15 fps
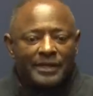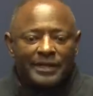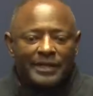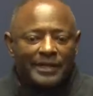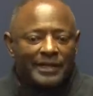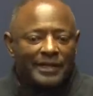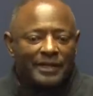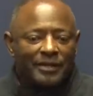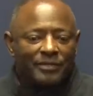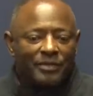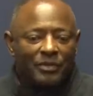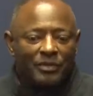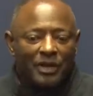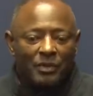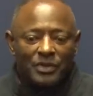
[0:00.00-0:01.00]
Uh,
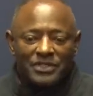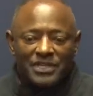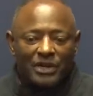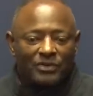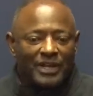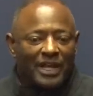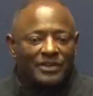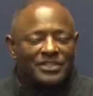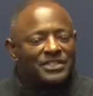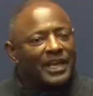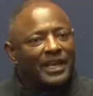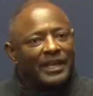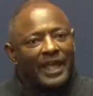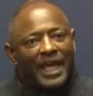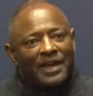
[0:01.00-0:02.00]
you we settled down the
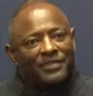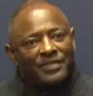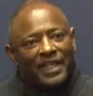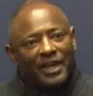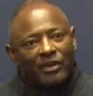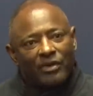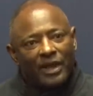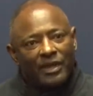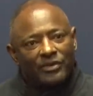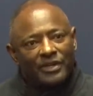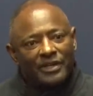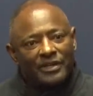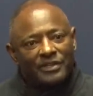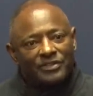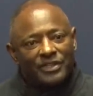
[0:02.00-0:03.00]
second half, and that crowd
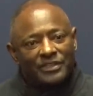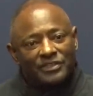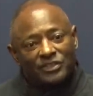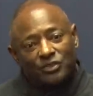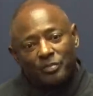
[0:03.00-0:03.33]
didn't adjust it.